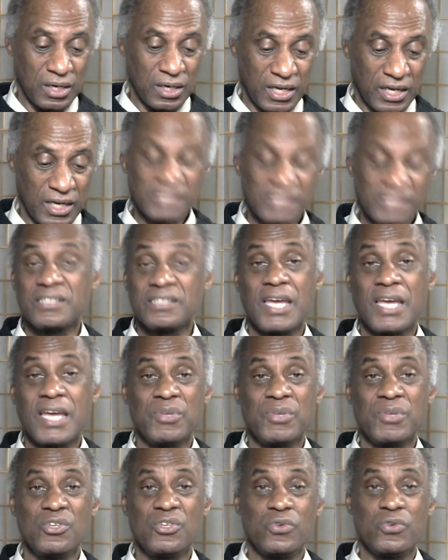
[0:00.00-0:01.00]

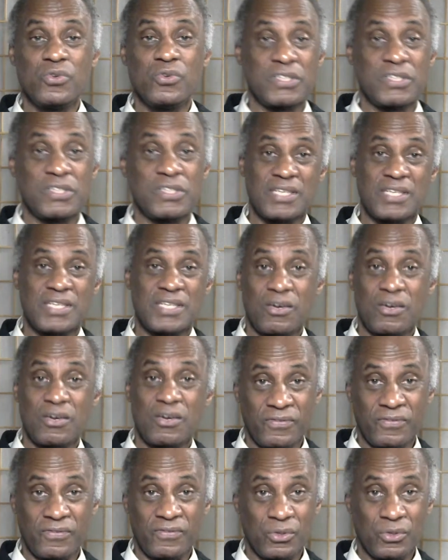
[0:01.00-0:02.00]
entertainment news and recite all
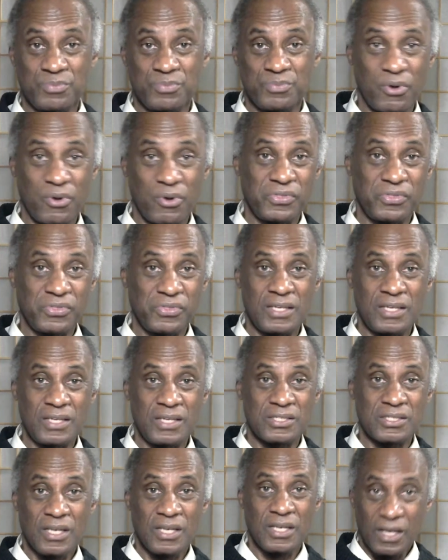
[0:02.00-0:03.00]
of those
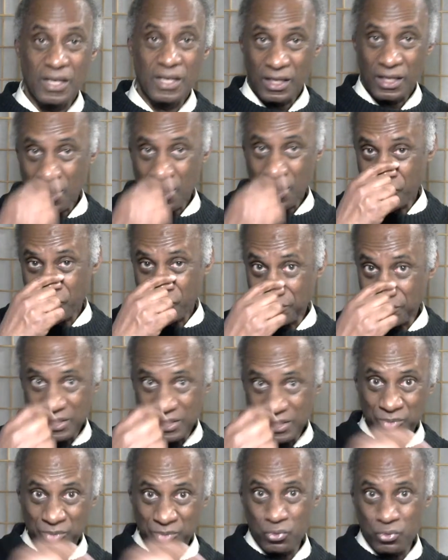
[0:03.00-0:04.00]
birthdays along with the
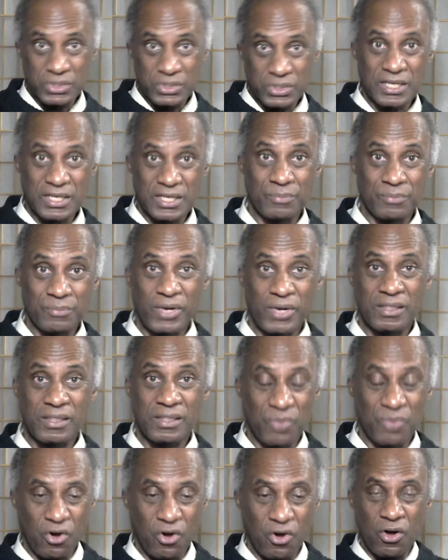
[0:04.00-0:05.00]
people who celebrate them
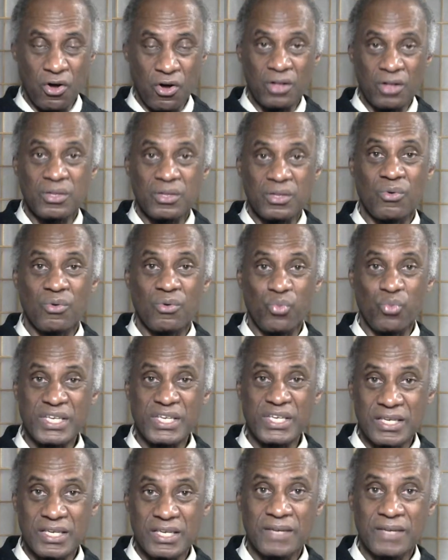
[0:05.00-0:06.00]
all
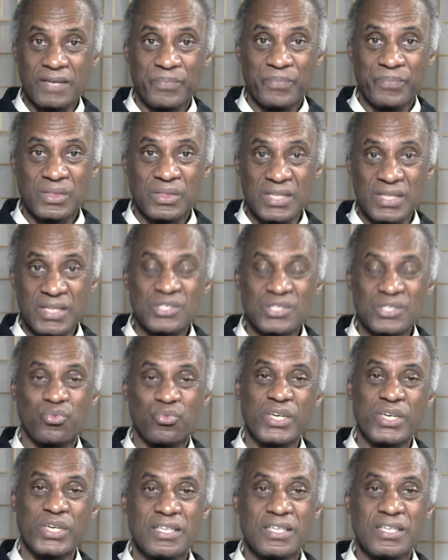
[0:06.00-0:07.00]
week this
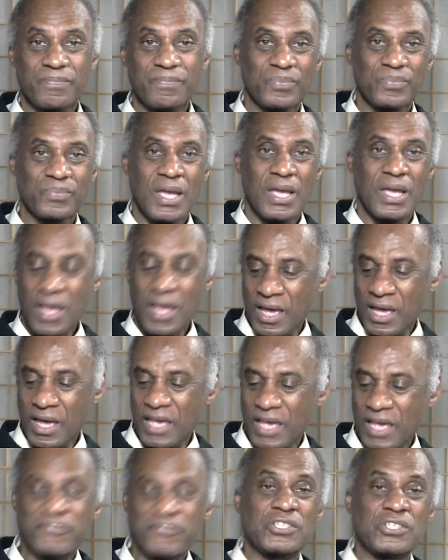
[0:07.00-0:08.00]
week.
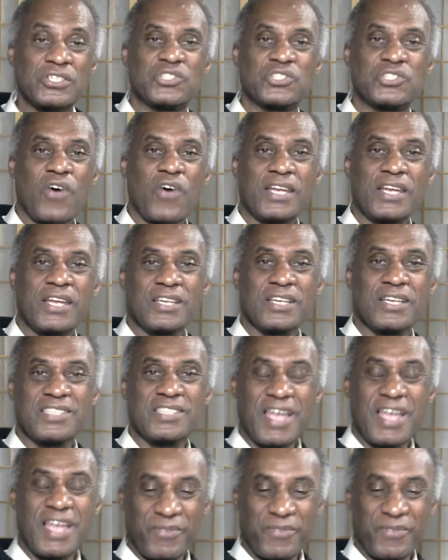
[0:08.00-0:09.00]
If you're just joining us, the
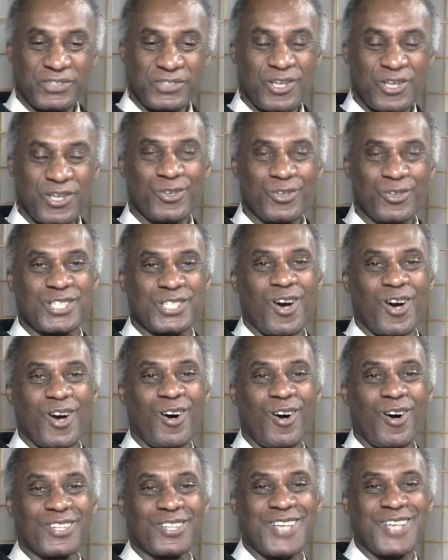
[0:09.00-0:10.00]
name of the show is
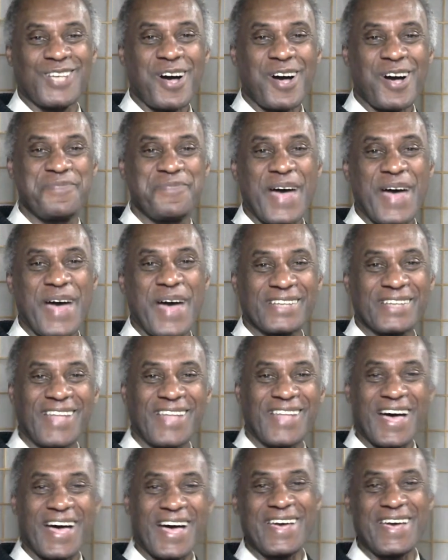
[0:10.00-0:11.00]
called Talk Back
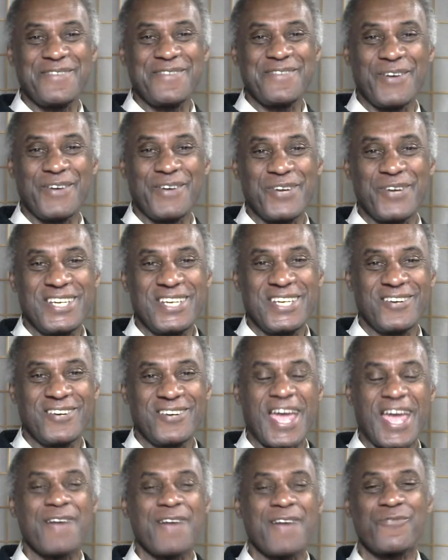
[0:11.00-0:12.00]
Live, and we're here
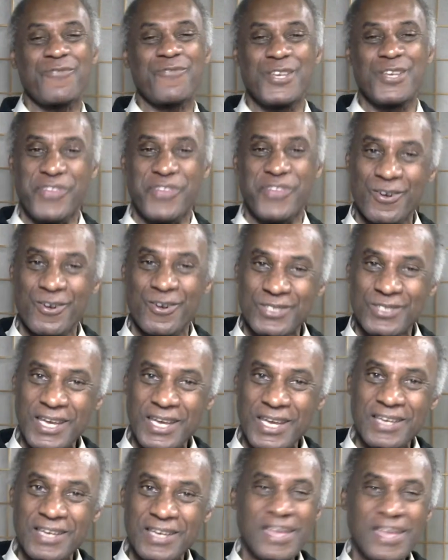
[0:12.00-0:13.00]
every
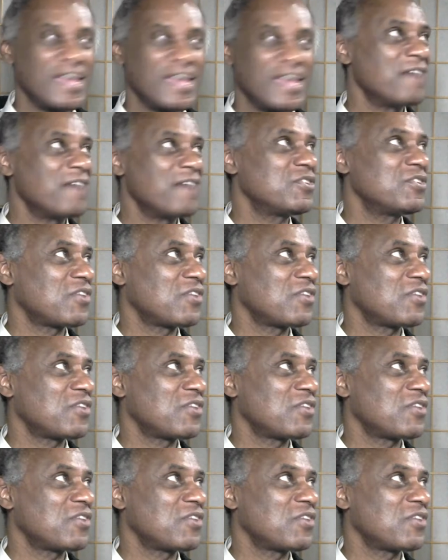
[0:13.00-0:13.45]
Thursday, every